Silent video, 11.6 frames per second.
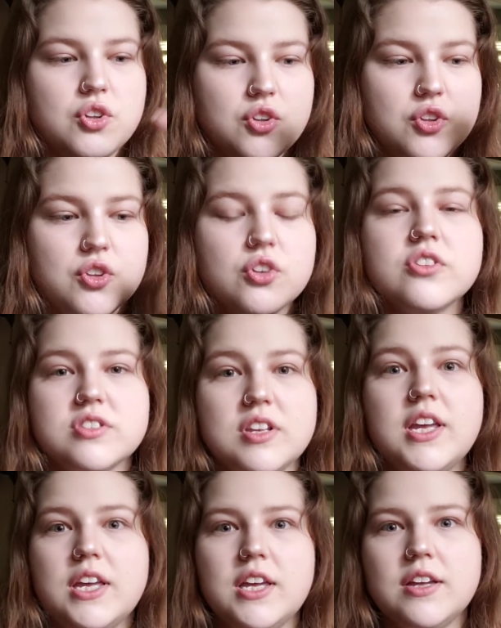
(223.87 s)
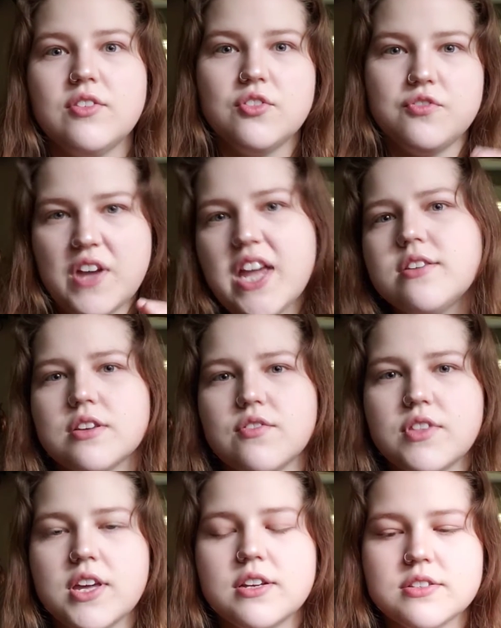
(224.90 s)
you'll see fakes of
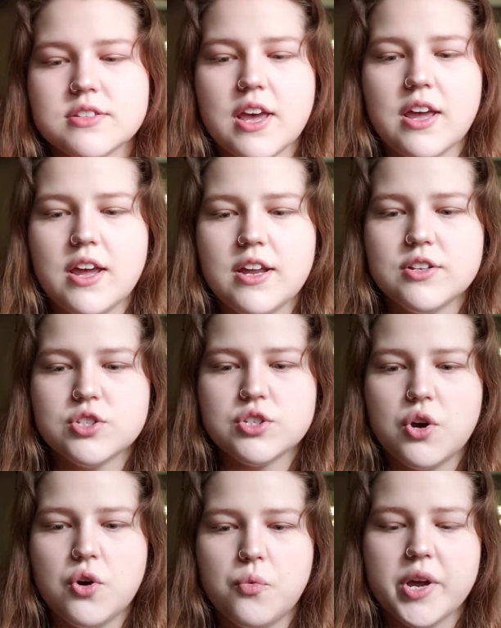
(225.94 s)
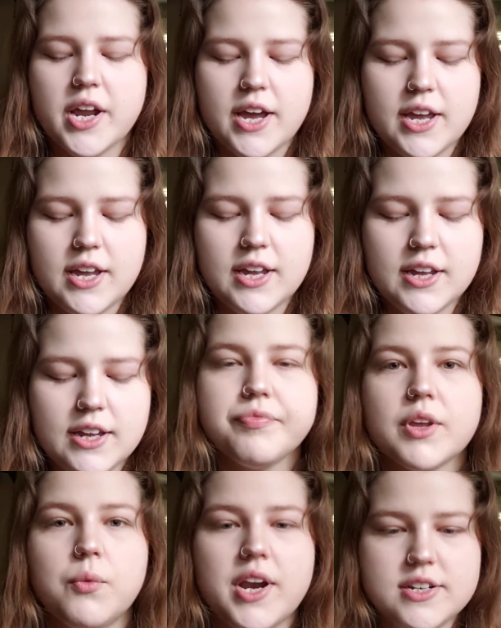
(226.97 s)
things. And so when I
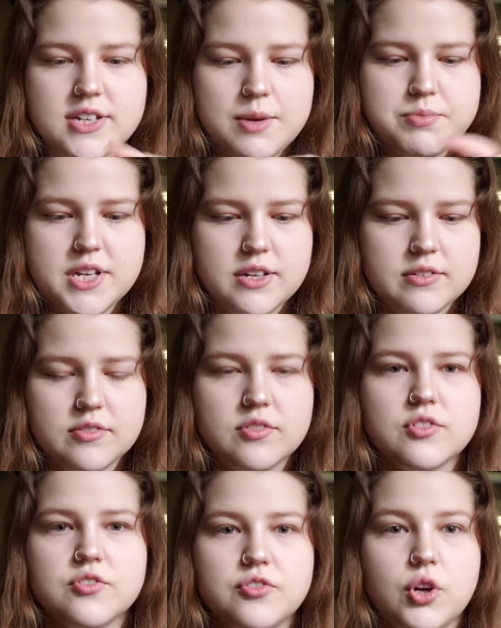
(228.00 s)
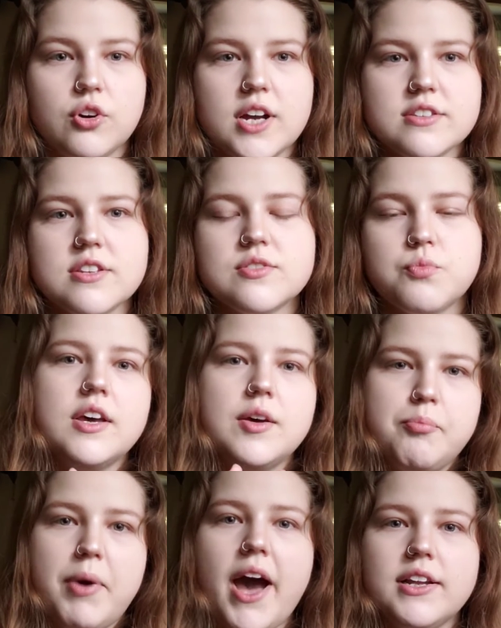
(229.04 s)
typed in Florasis
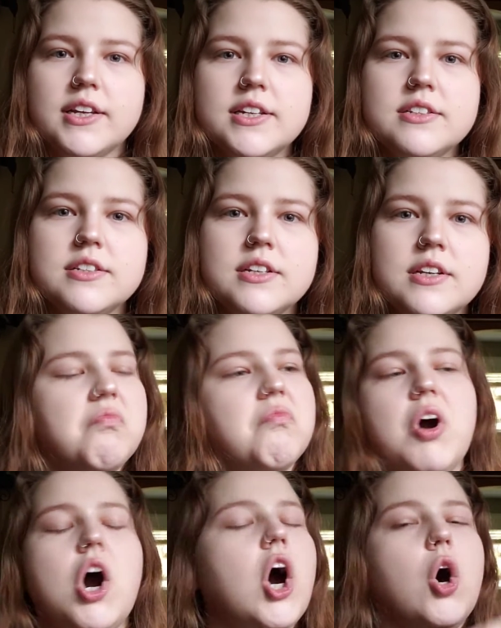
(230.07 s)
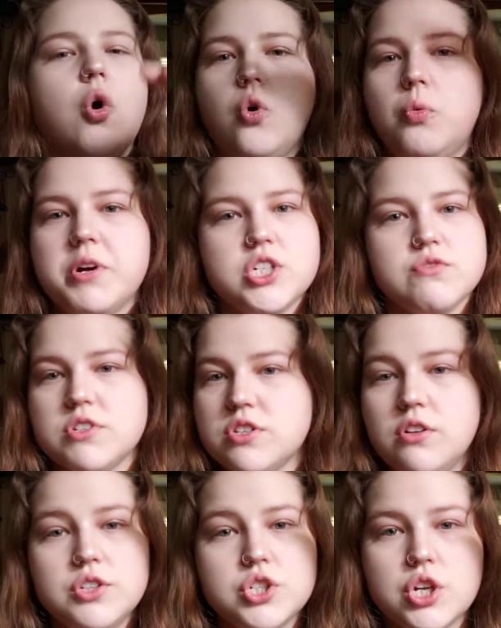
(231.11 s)
palette, a whole bunch of
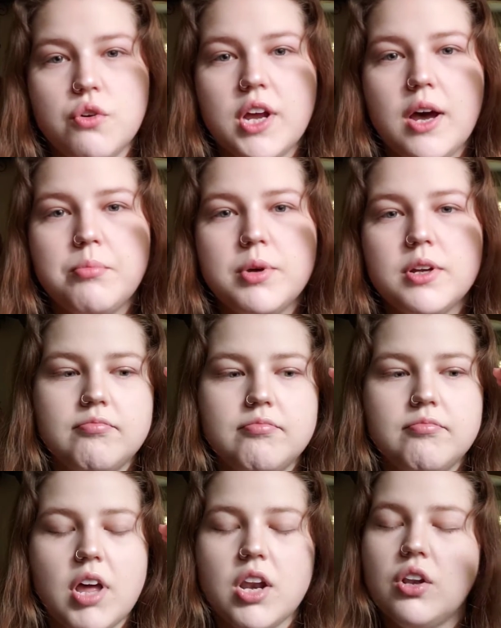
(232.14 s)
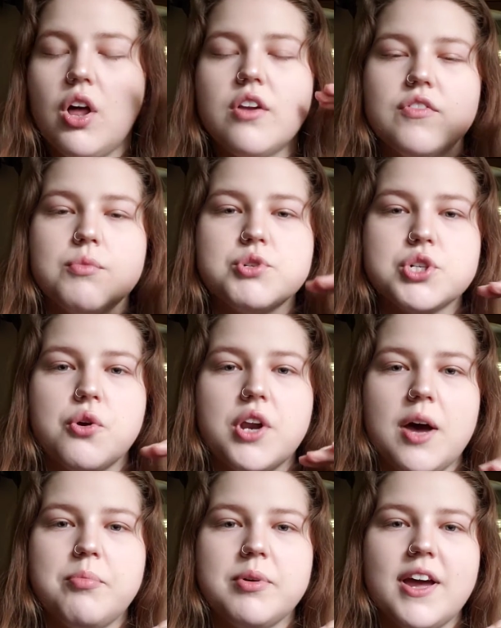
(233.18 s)
results showed up. And a lot of them showed
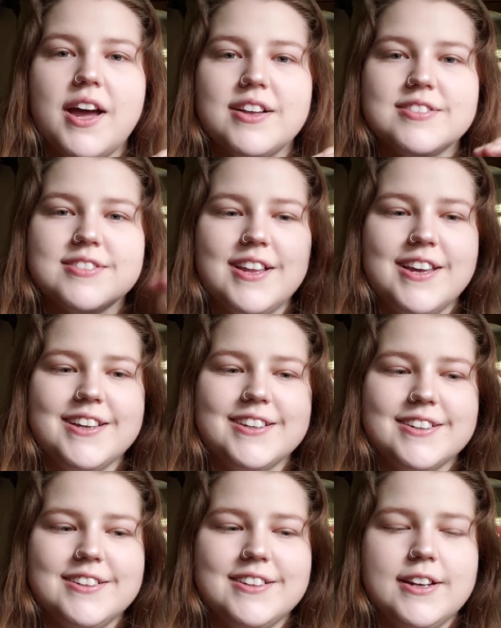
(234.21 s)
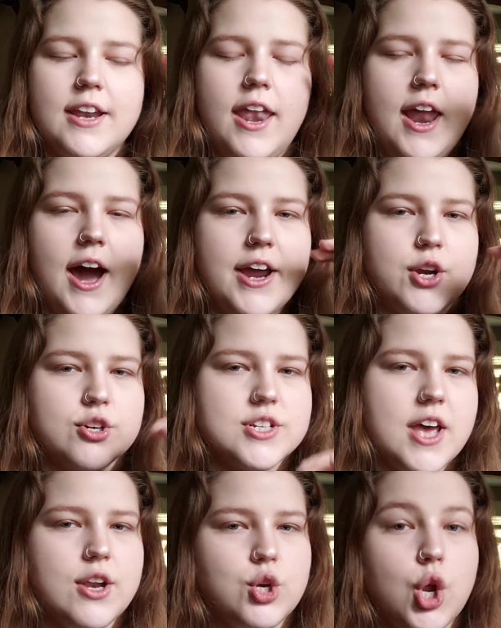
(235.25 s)
up as like $9 or
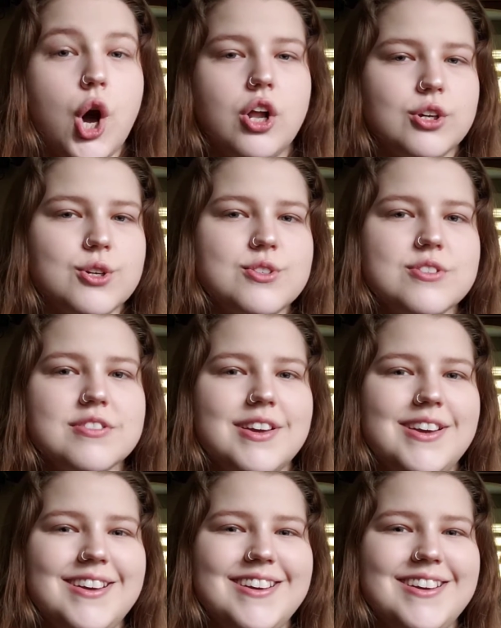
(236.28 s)
$10